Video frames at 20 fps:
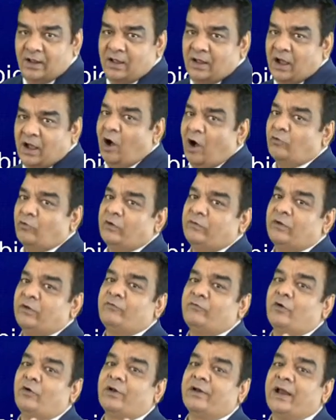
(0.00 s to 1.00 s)
However,
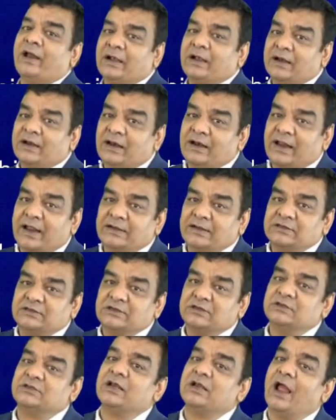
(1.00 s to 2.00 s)
for rectal
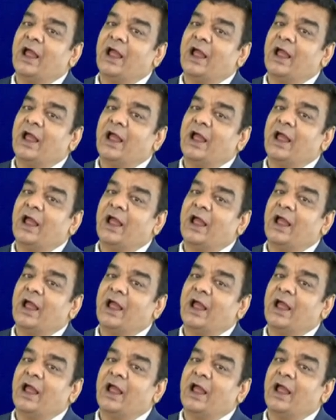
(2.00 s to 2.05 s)
cancers,